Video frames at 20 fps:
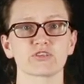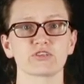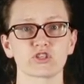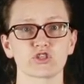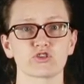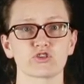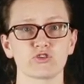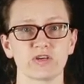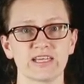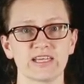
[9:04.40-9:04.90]
for
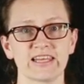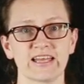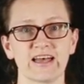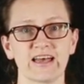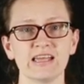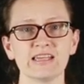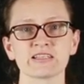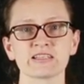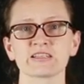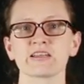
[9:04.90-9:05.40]
street
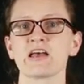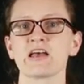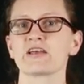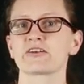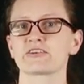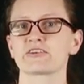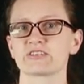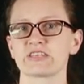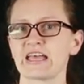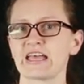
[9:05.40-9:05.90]
lights
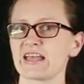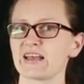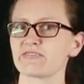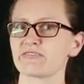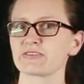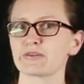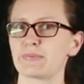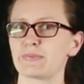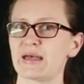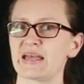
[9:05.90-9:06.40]
because they
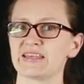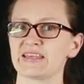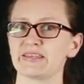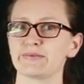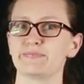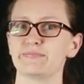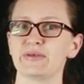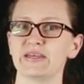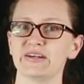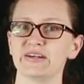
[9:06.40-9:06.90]
have to pay the
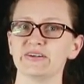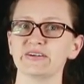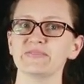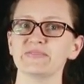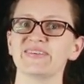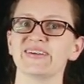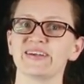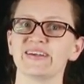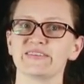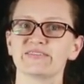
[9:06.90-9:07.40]
bill
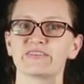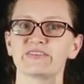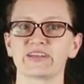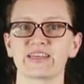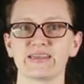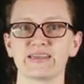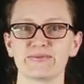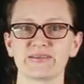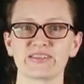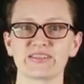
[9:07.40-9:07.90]
for
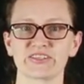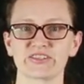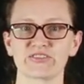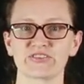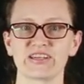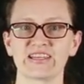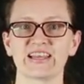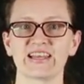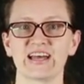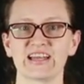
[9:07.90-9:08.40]
keeping the
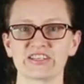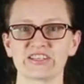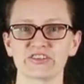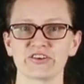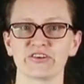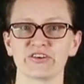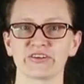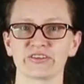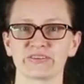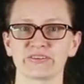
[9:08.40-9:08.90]
street lights
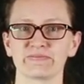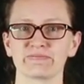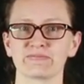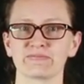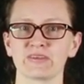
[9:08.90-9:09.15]
on.